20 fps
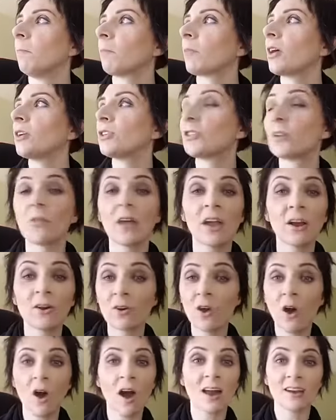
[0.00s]
So they are
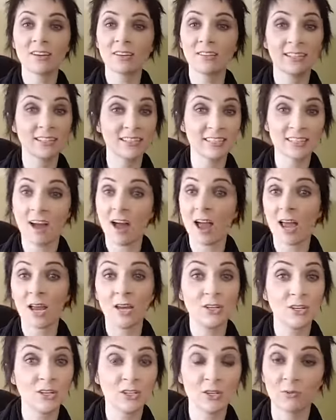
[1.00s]
not
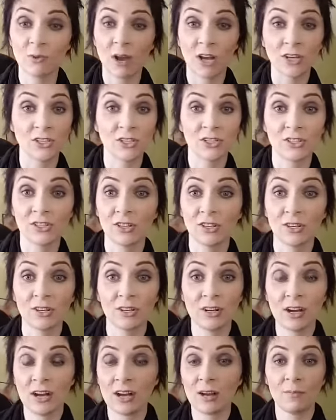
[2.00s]
designed to register